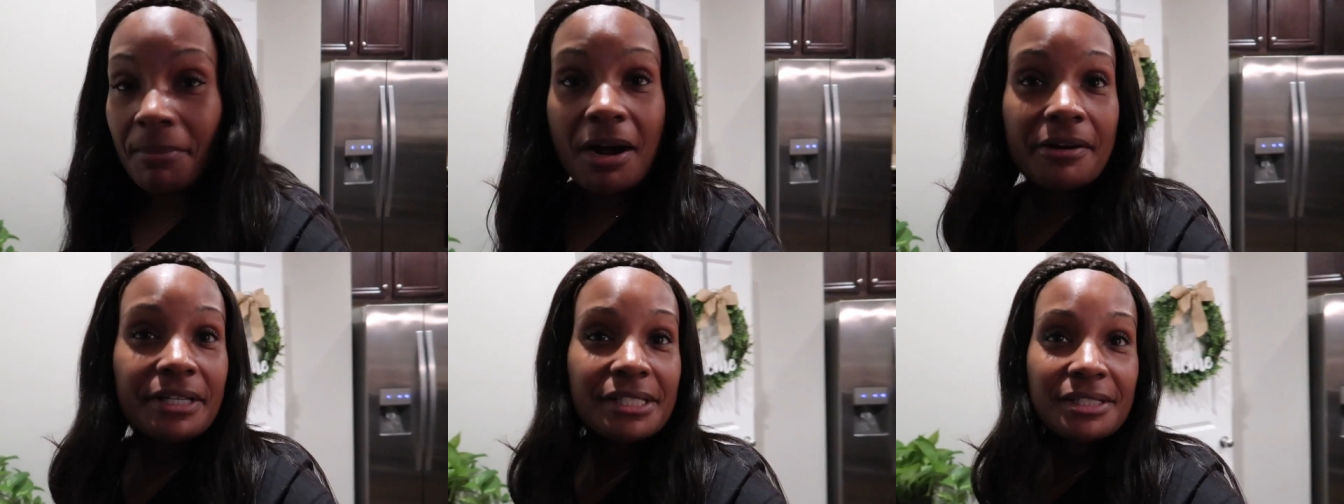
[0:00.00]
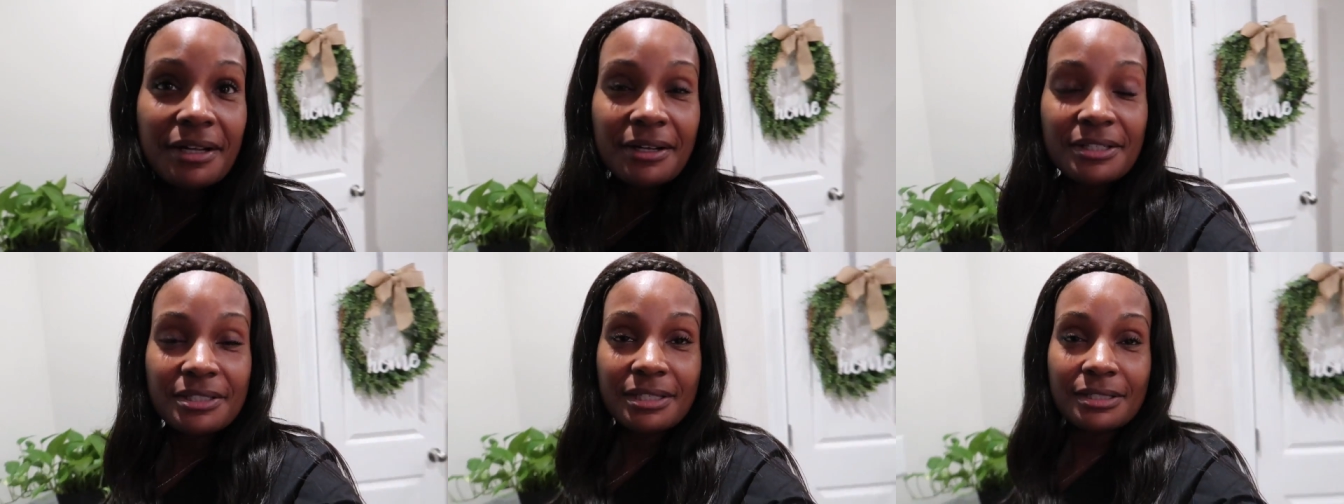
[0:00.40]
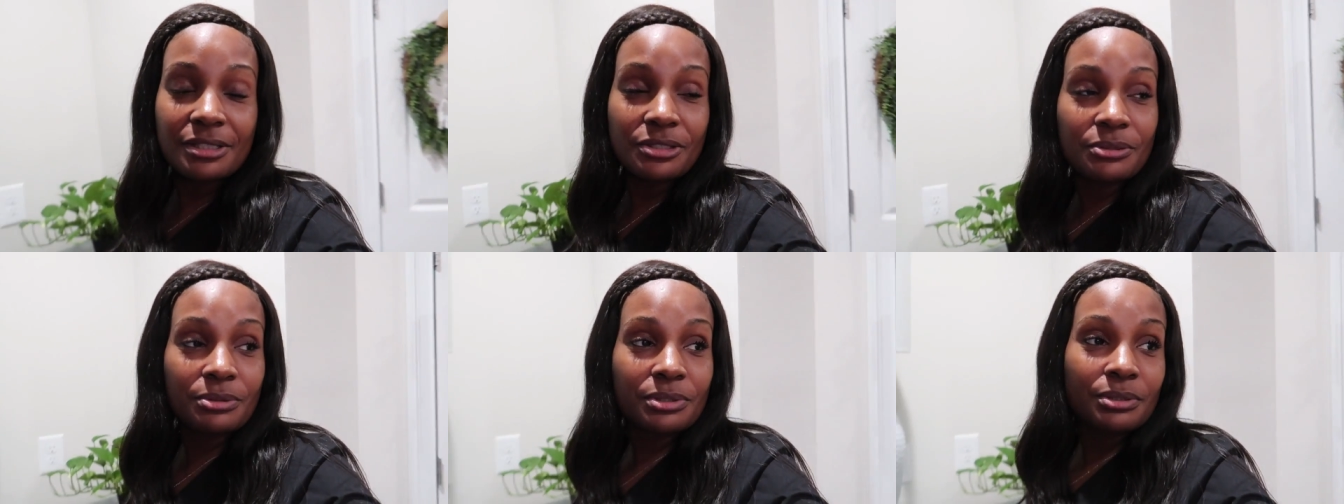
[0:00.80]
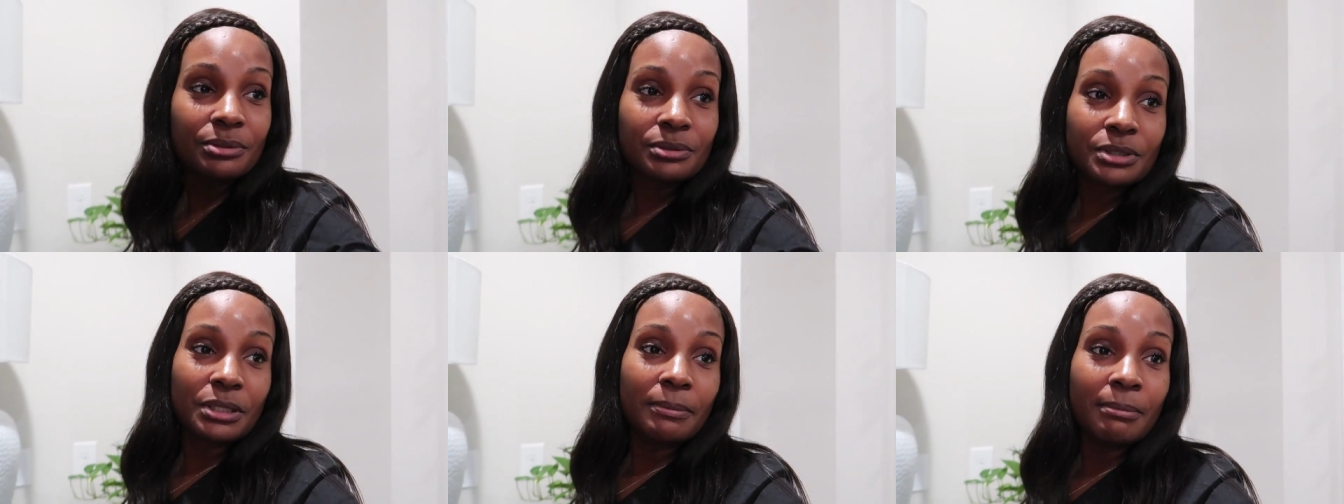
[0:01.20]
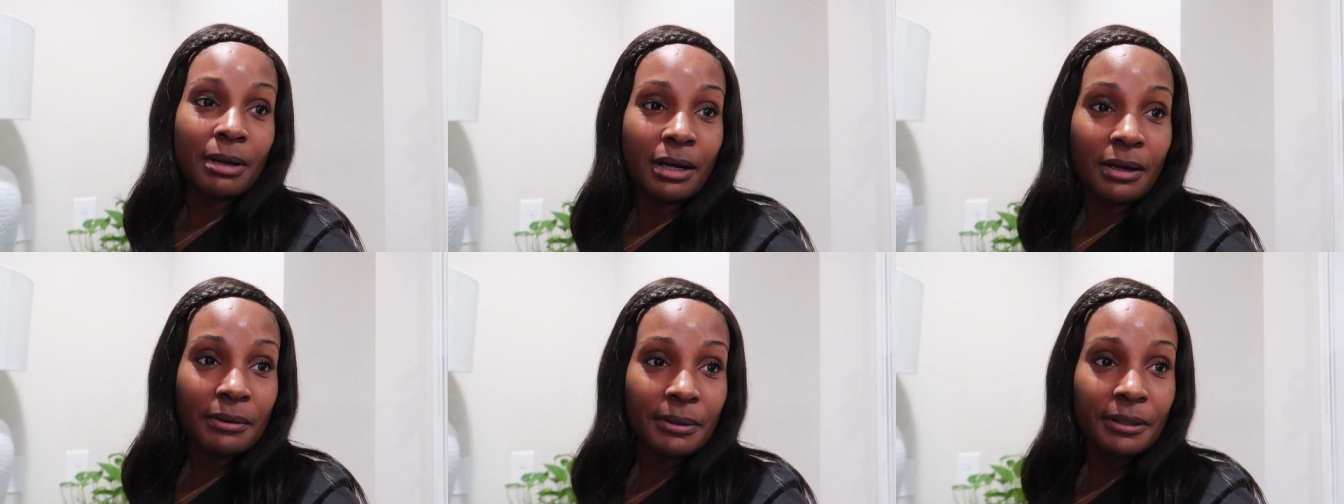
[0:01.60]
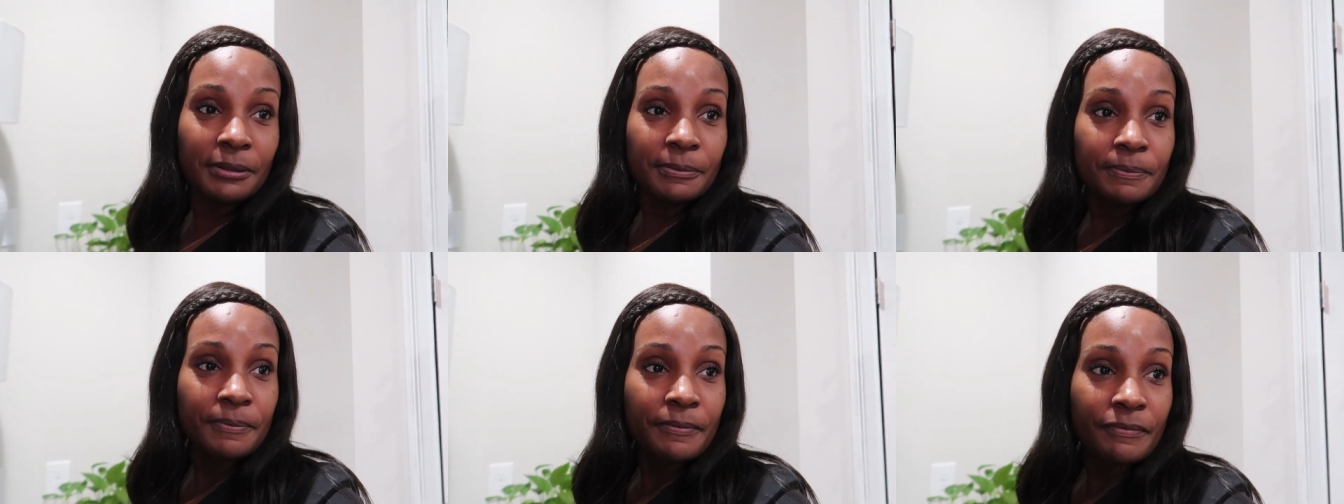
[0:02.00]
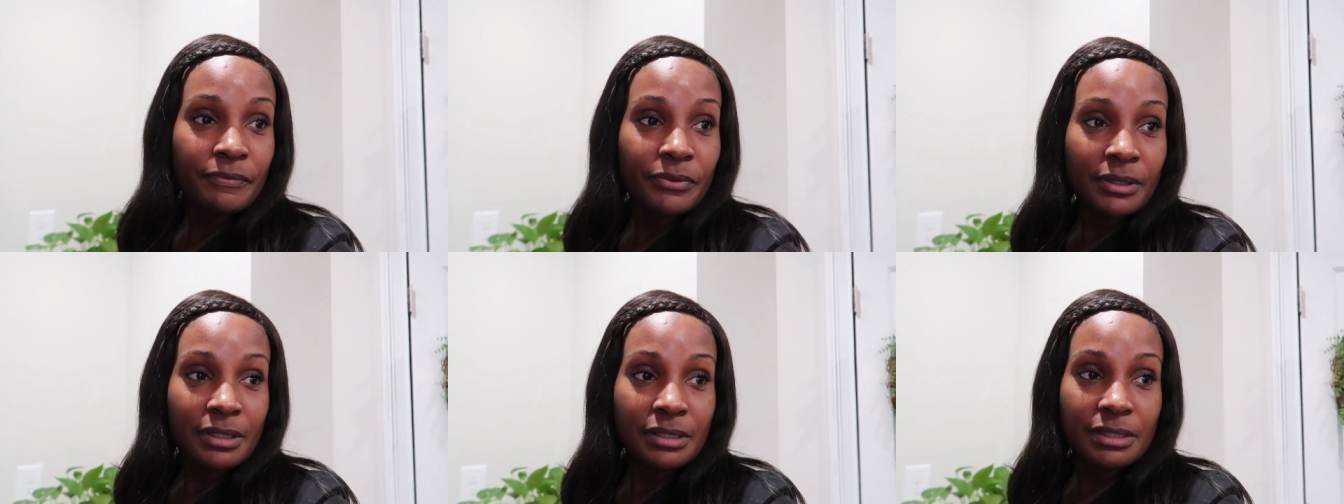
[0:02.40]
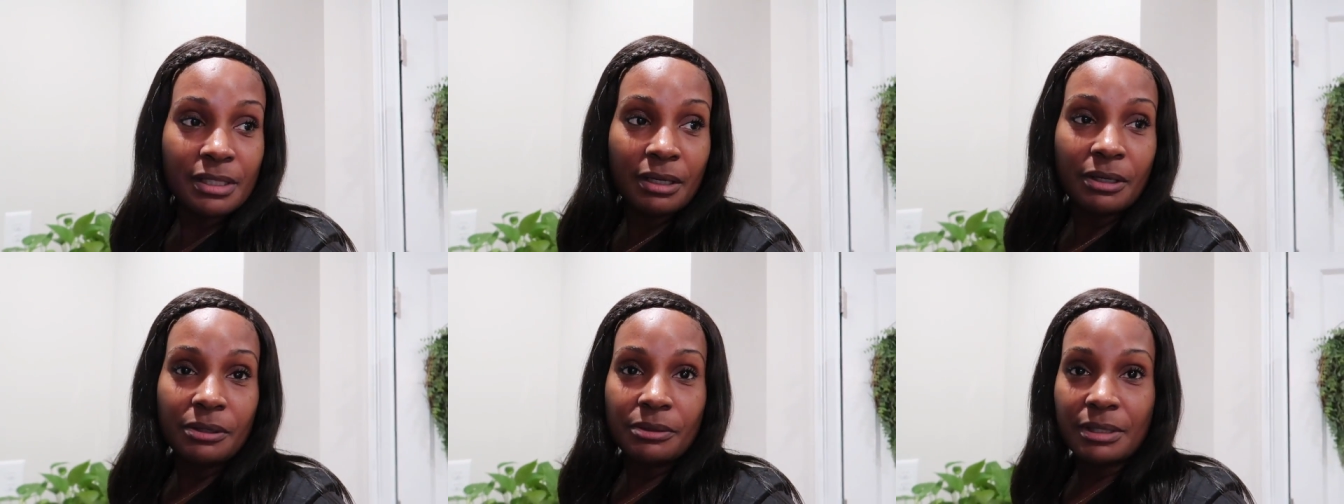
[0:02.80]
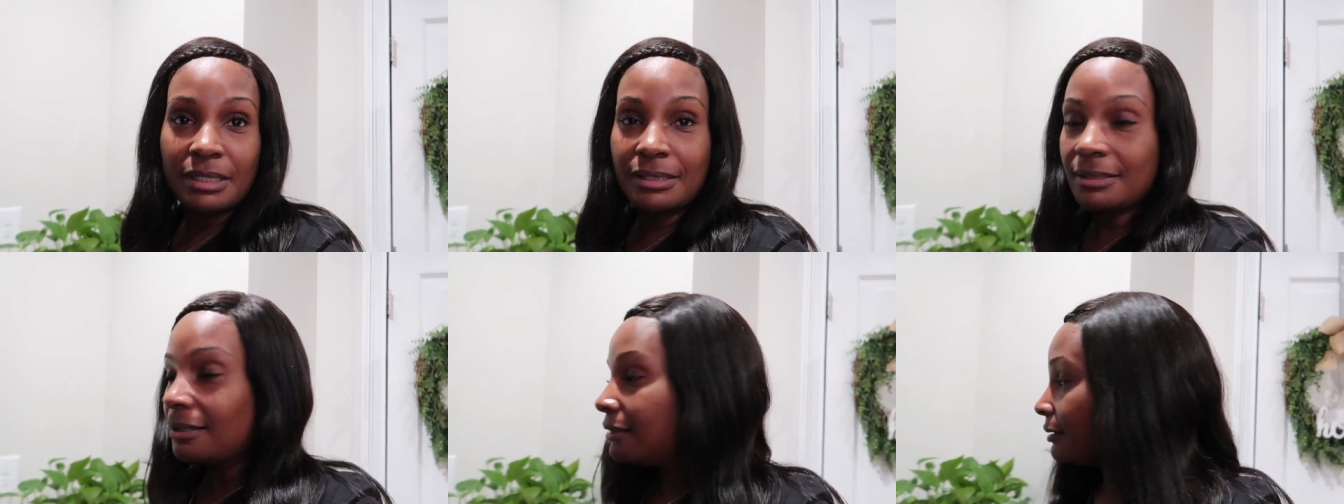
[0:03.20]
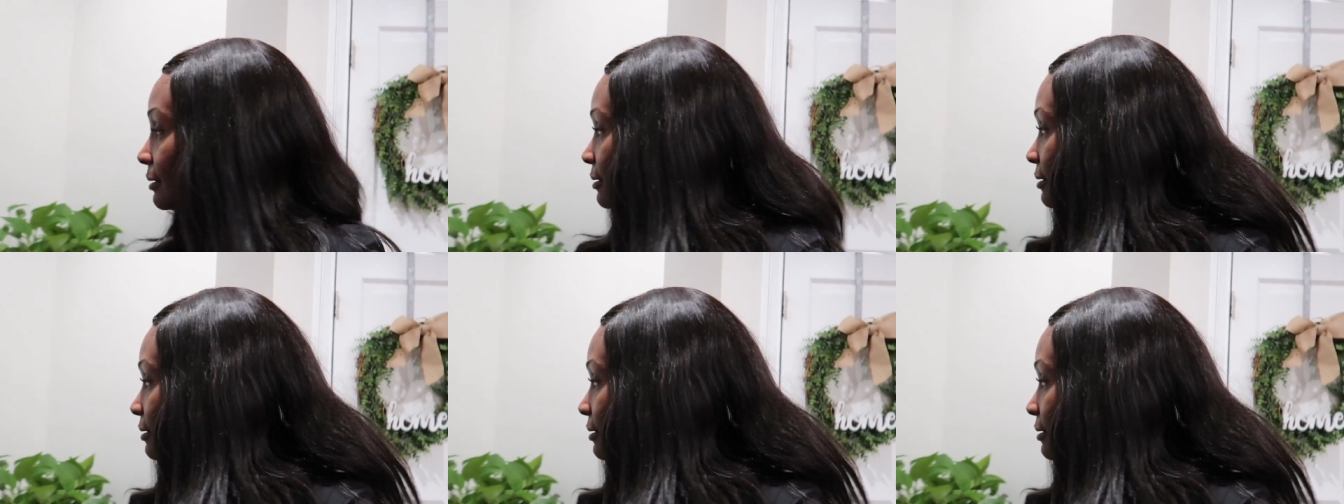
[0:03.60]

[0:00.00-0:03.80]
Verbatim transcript: amari starts his new school tomorrow so he's all